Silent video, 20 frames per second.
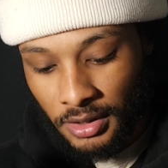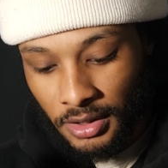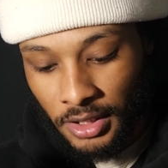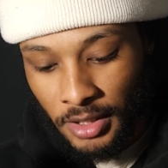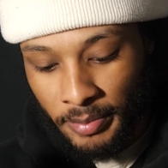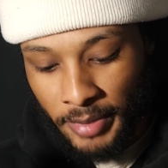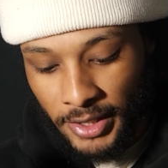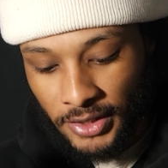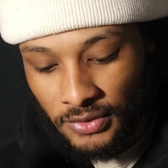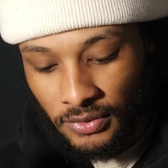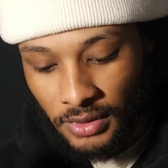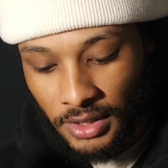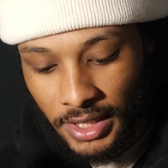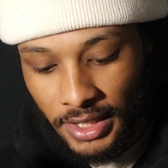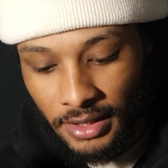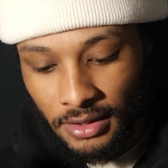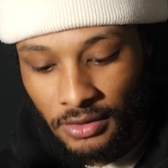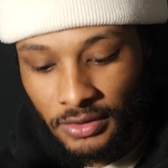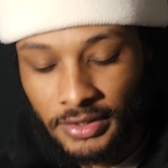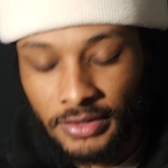the Pixel
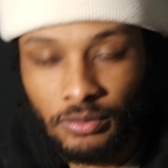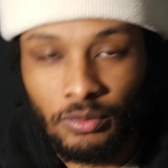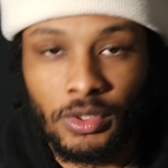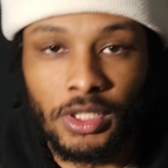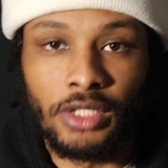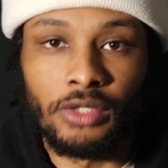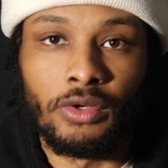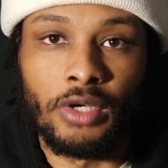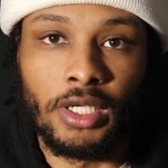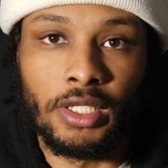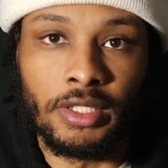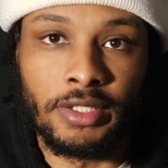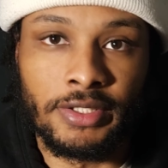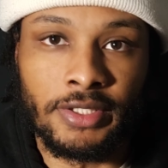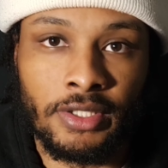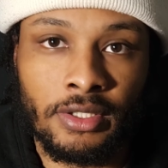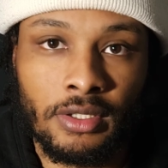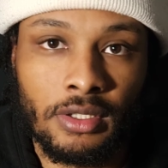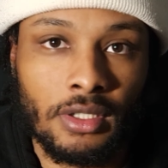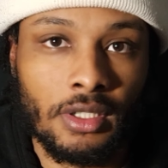line looks really great this
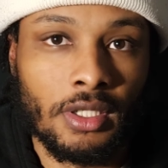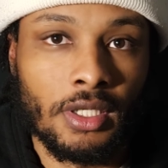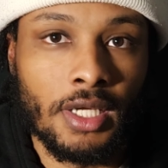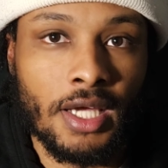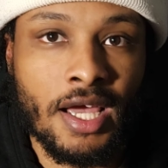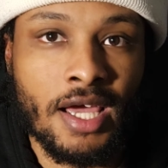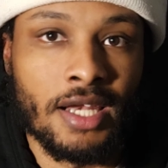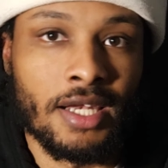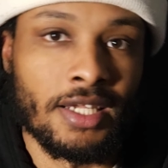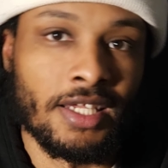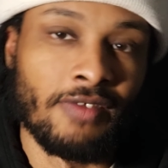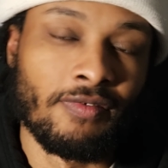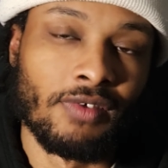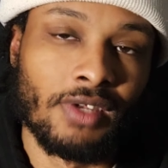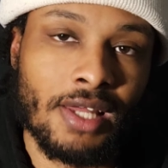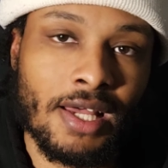year and even